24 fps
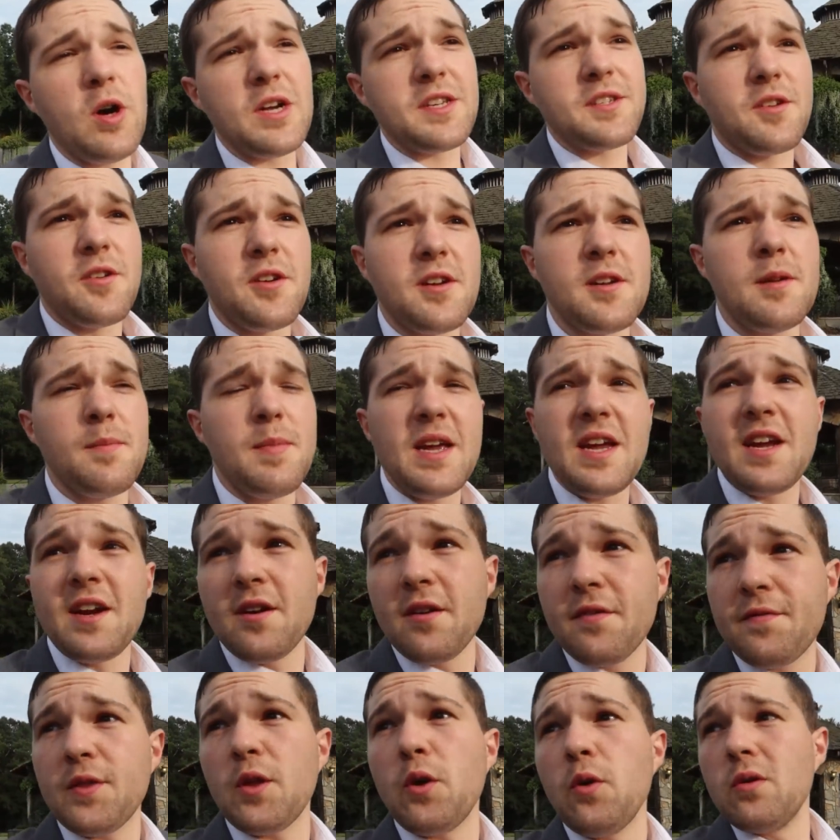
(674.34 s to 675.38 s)
was going to be
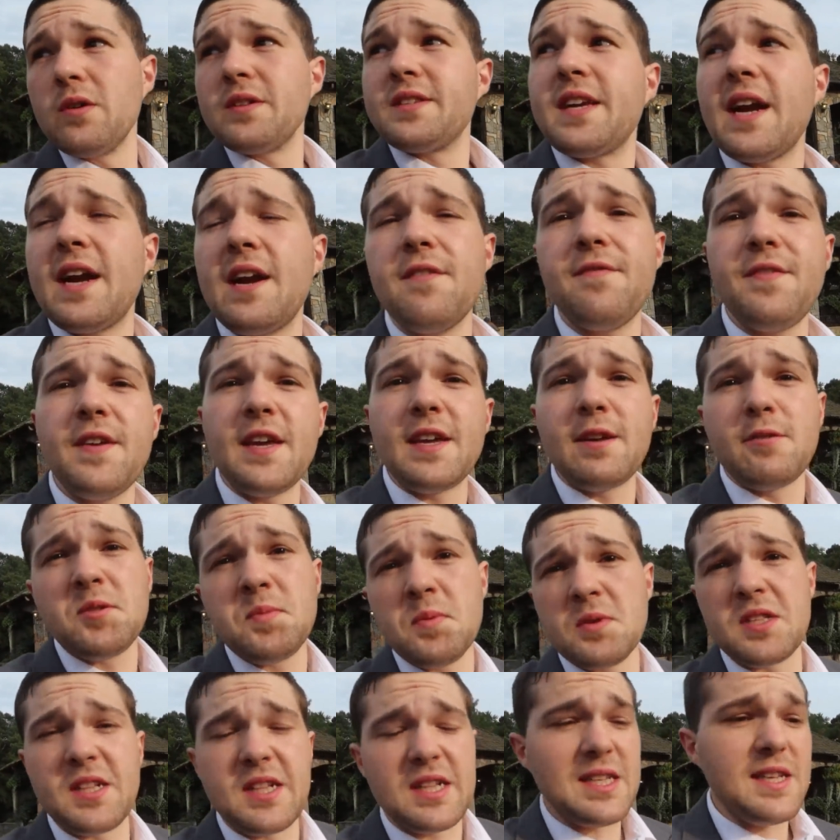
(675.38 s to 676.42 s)
here for the whole entire thing. He was
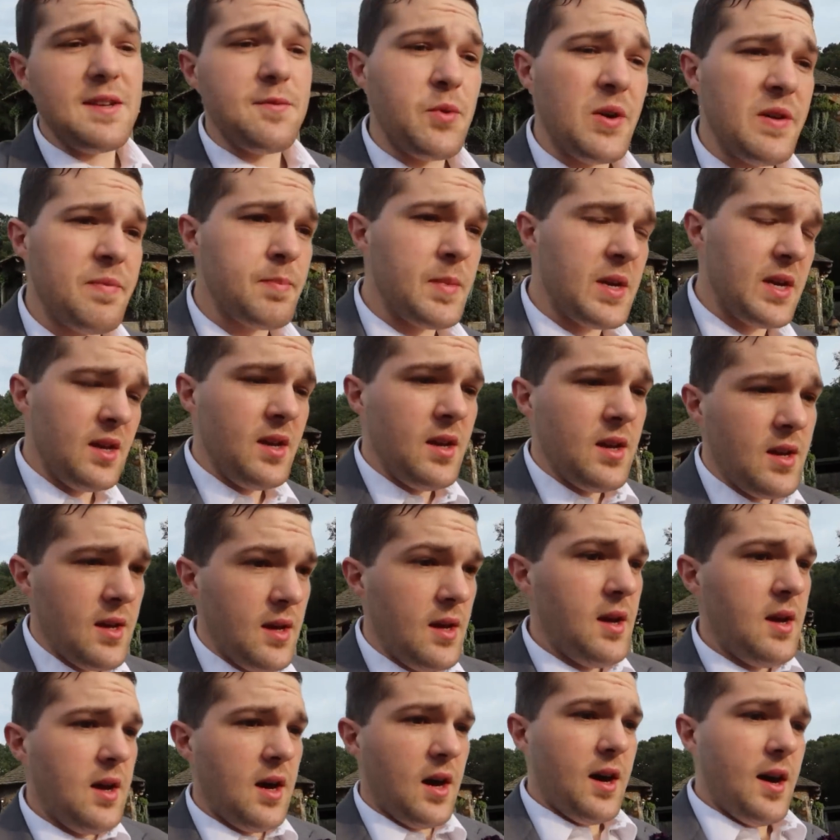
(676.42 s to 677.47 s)
supposed to leave with me,
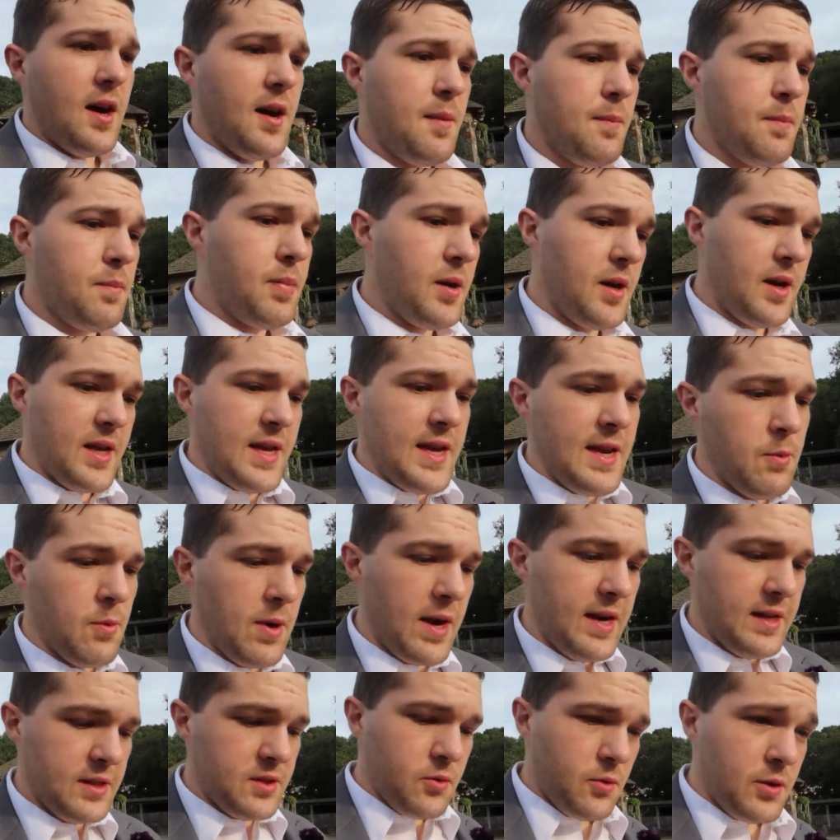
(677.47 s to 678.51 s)
um, but he
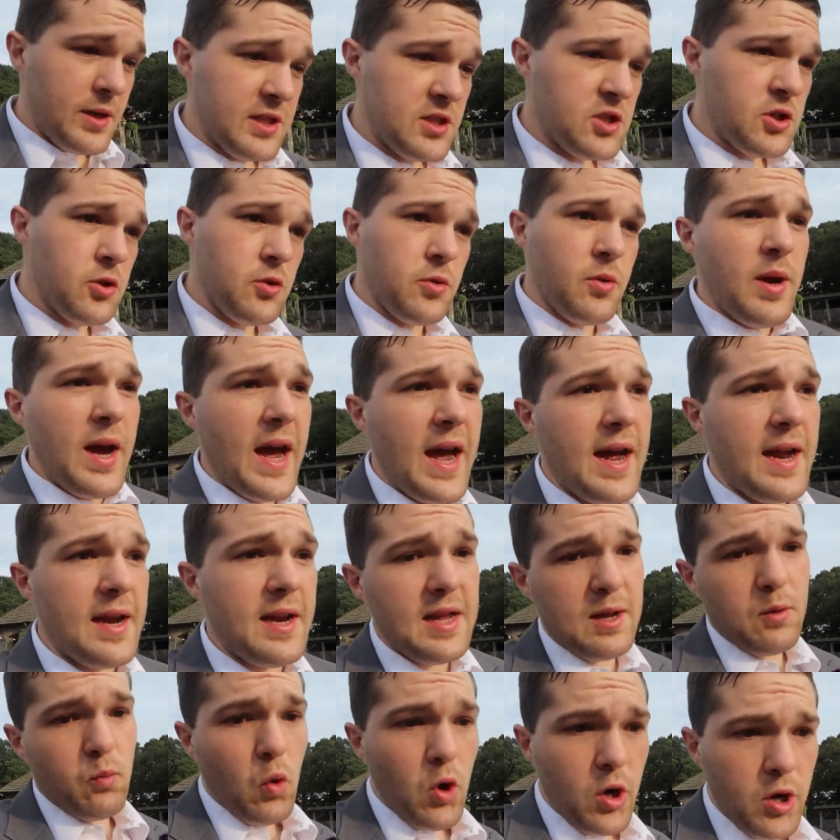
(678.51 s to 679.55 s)
ran into an issue
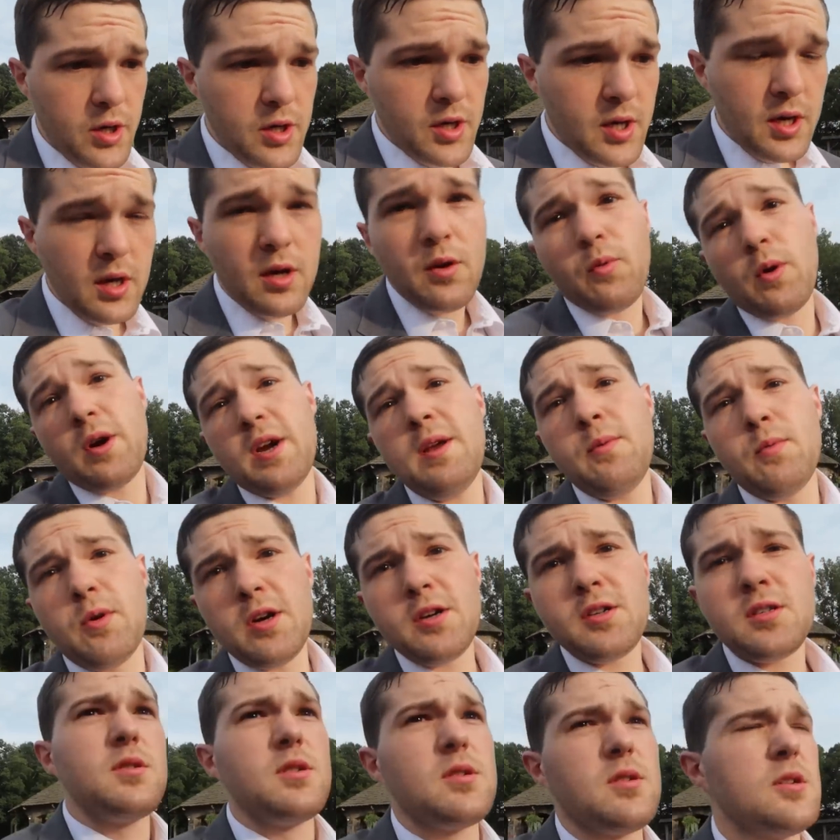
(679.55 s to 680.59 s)
at work where he
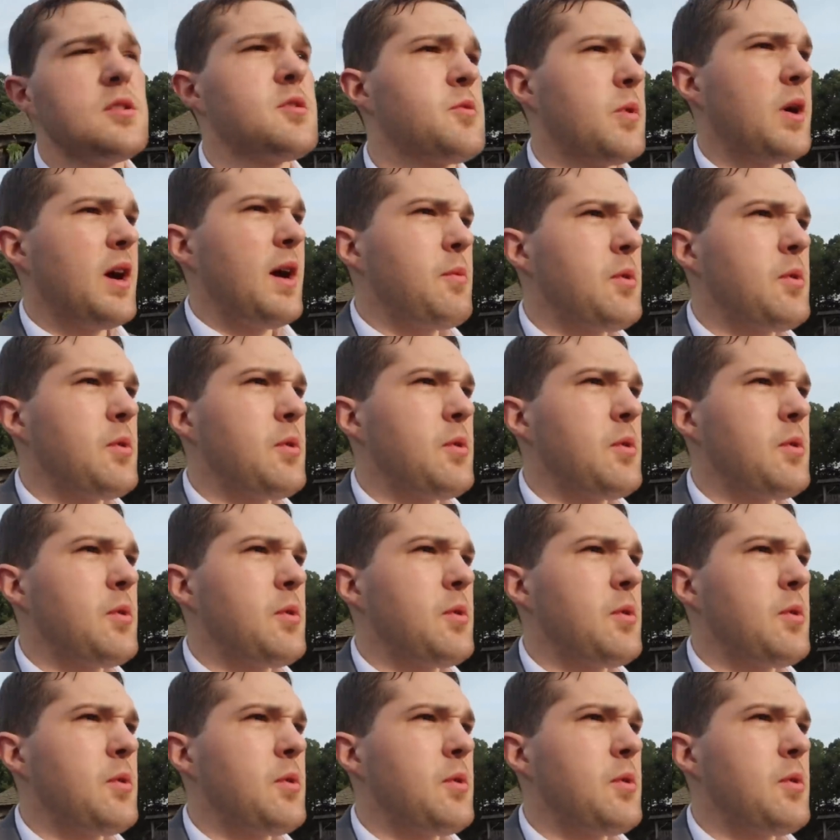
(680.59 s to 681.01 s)
works, which is also where